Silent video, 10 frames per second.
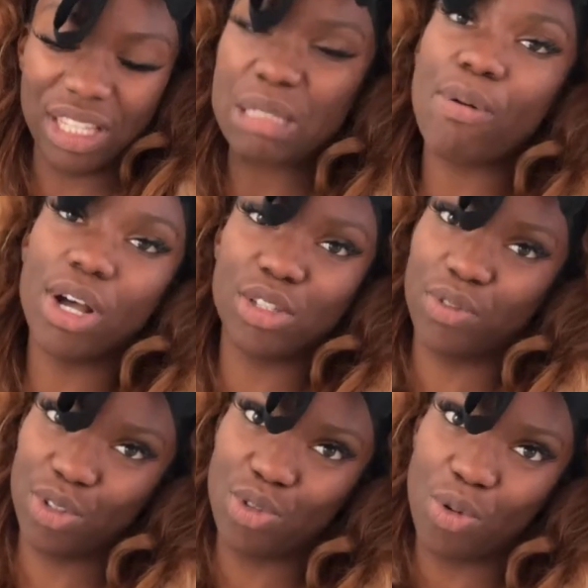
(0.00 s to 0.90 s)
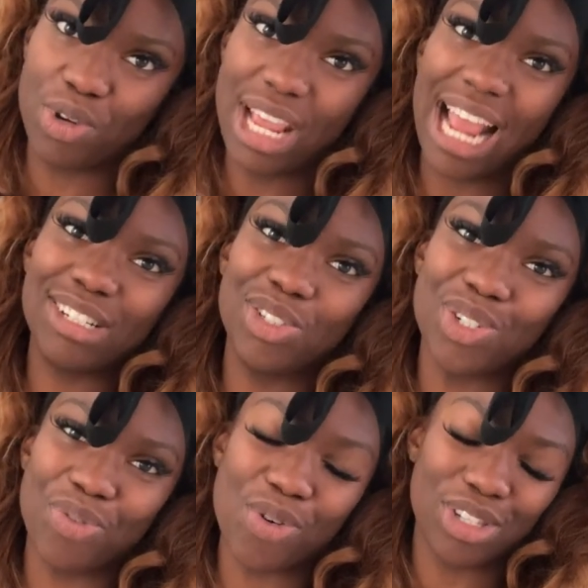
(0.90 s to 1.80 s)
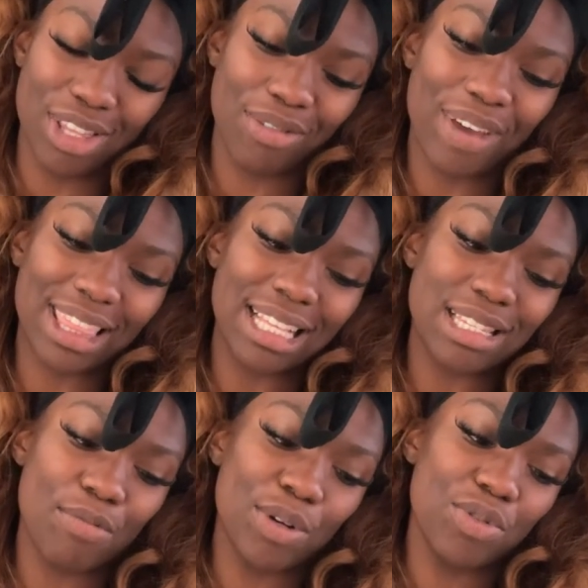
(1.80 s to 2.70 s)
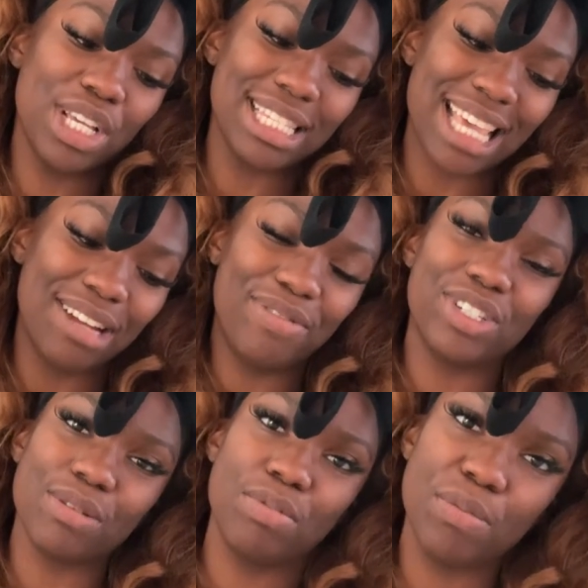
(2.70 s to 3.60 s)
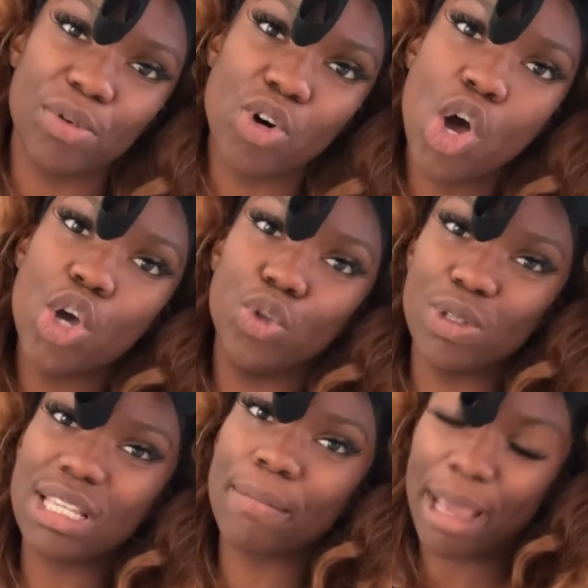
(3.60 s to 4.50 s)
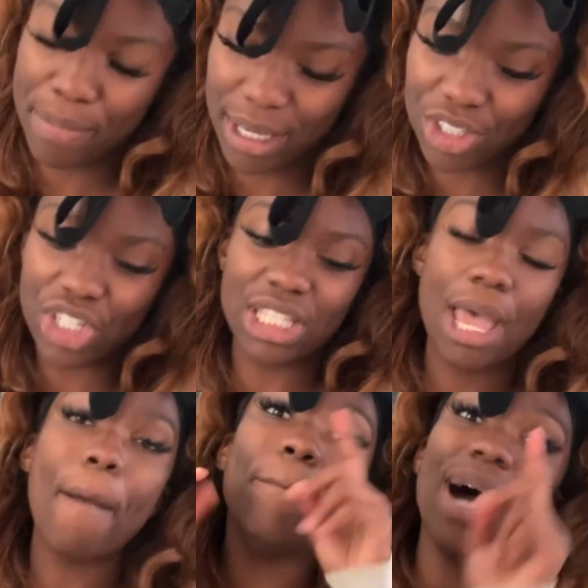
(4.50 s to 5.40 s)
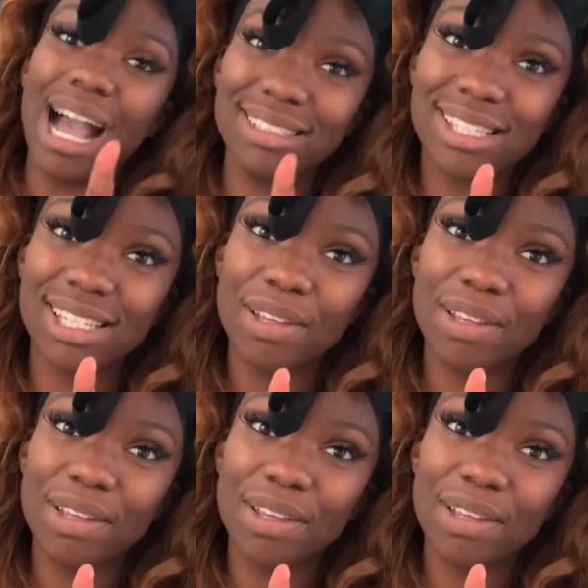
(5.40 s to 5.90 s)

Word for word: this part of the story. I need you to focus on the fact that someone is catfishing people using my pictures. But